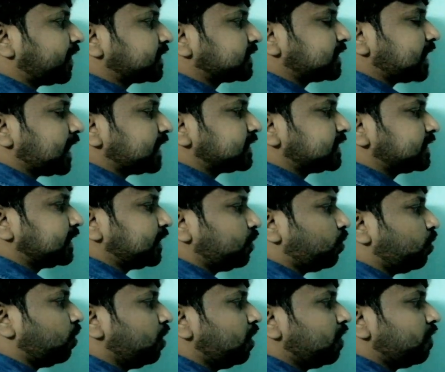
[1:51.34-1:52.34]
x as
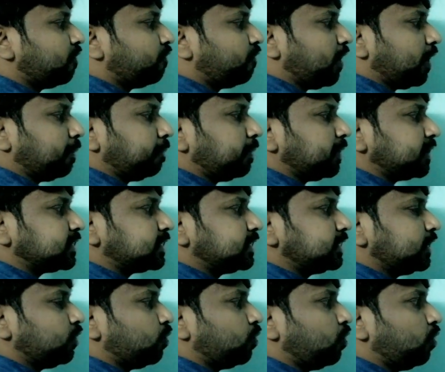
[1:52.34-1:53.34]
zero, one plus
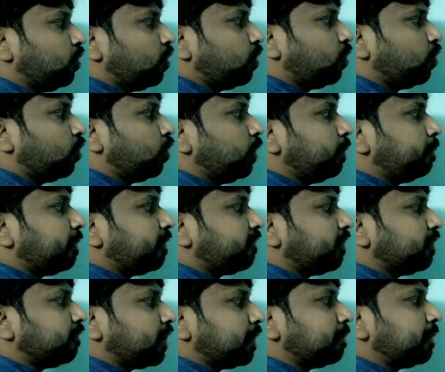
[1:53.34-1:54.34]
zero whole
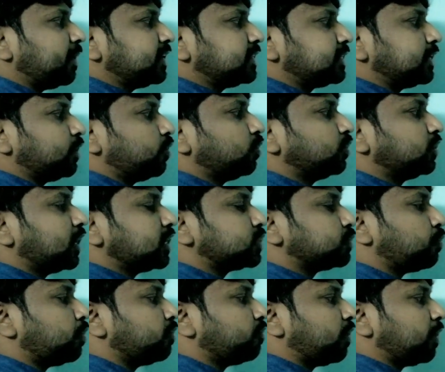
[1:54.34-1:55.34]
power one by zero.
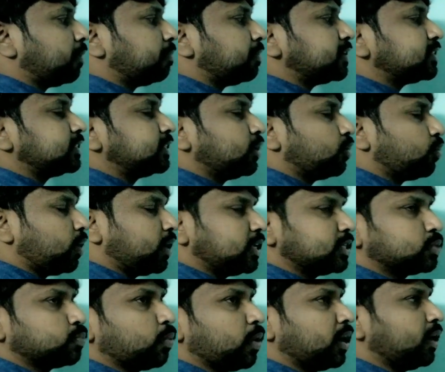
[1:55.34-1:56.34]
That's what one plus zero
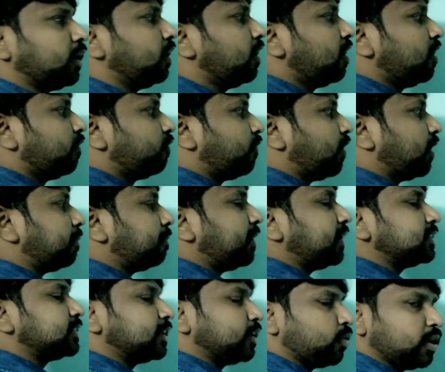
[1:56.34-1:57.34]
is one, one by
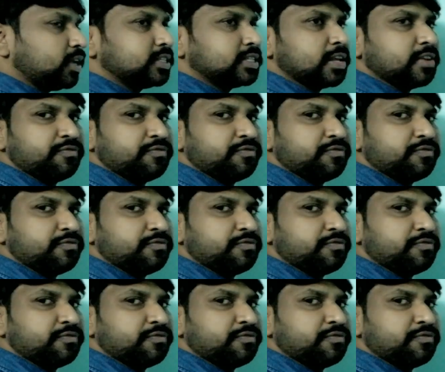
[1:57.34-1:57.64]
zero is